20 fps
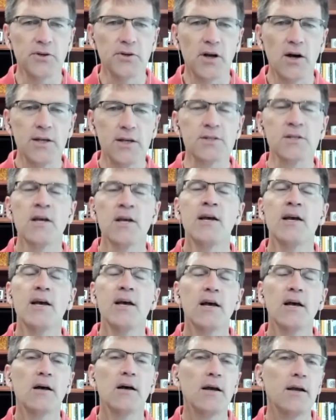Always
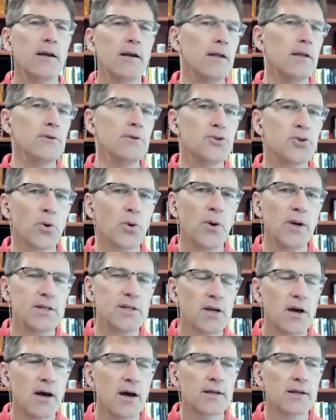enjoy
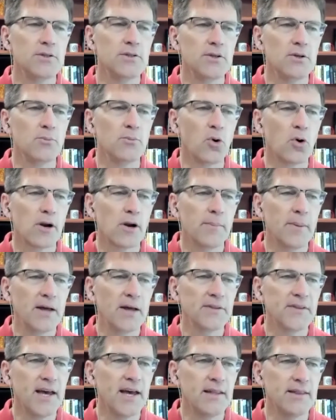talking to you more
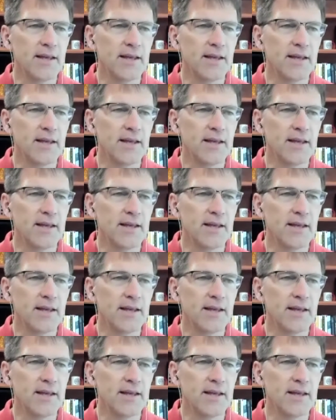about that.